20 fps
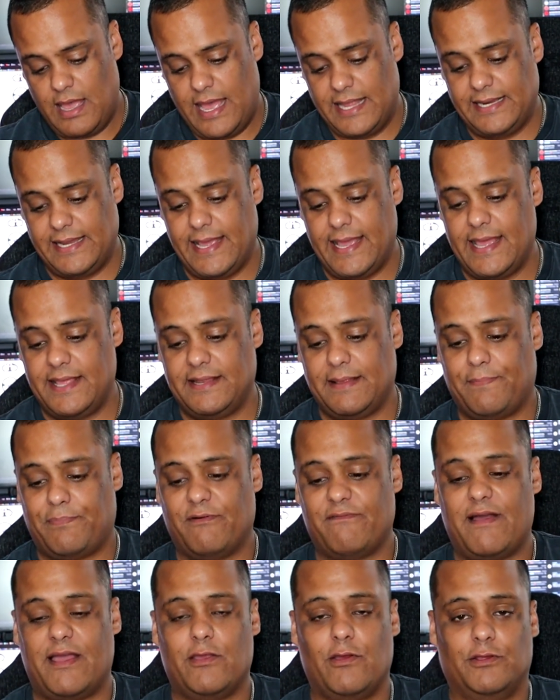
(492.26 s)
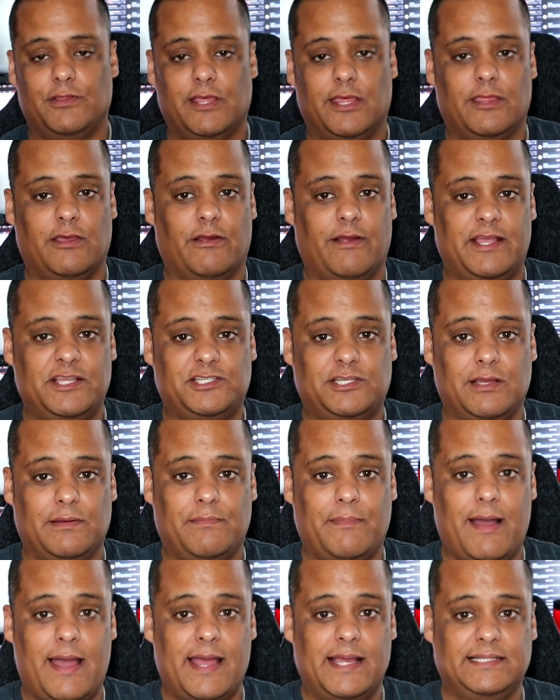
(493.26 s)
And then they provide you another
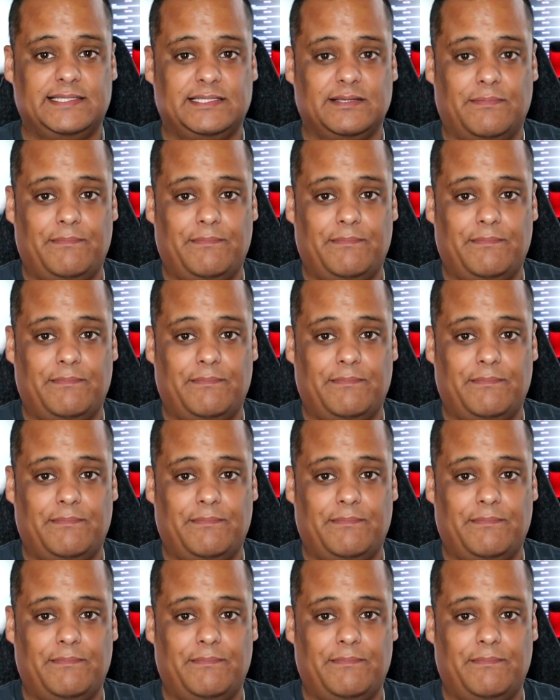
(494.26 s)
HDMI